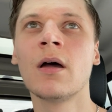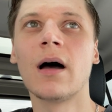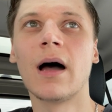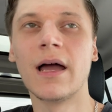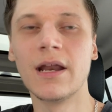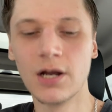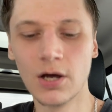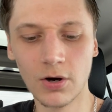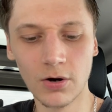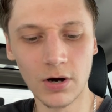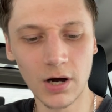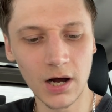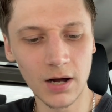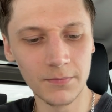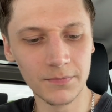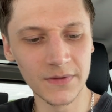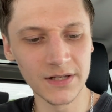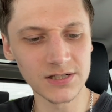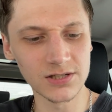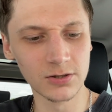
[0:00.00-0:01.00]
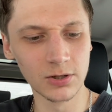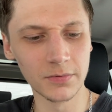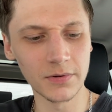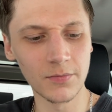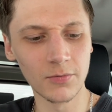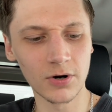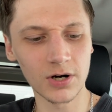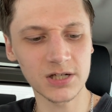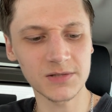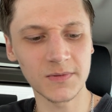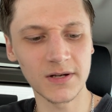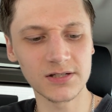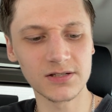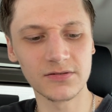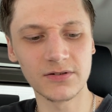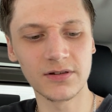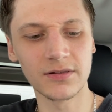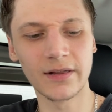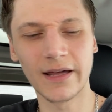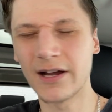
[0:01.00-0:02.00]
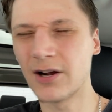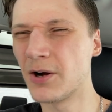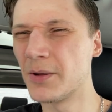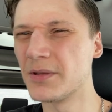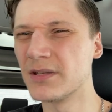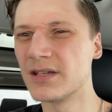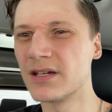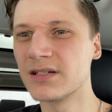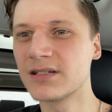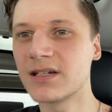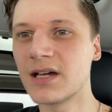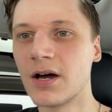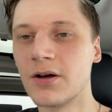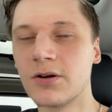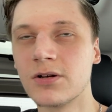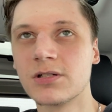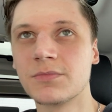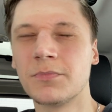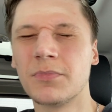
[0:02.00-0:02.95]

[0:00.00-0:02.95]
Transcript: I know um, this is a little bit more expensive than like on the discounters,